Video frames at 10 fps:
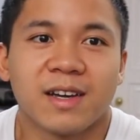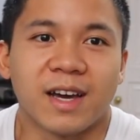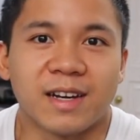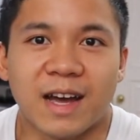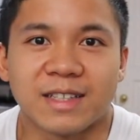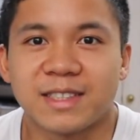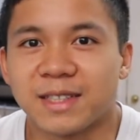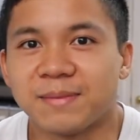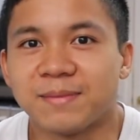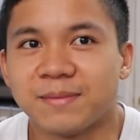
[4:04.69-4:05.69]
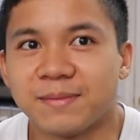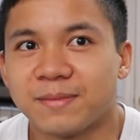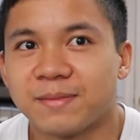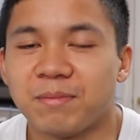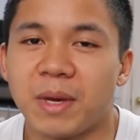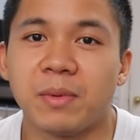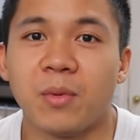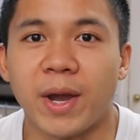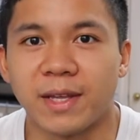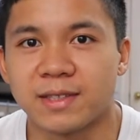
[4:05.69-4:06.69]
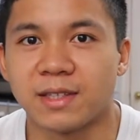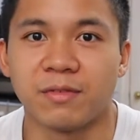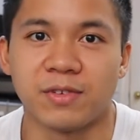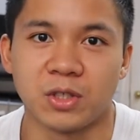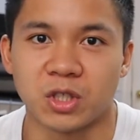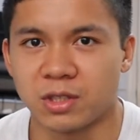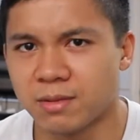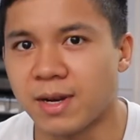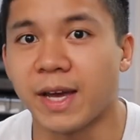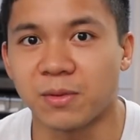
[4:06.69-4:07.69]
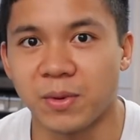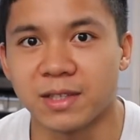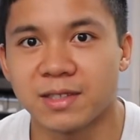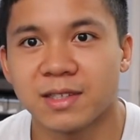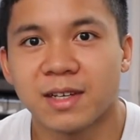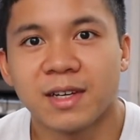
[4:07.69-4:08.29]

and add some maybe weights in the future, some light weights.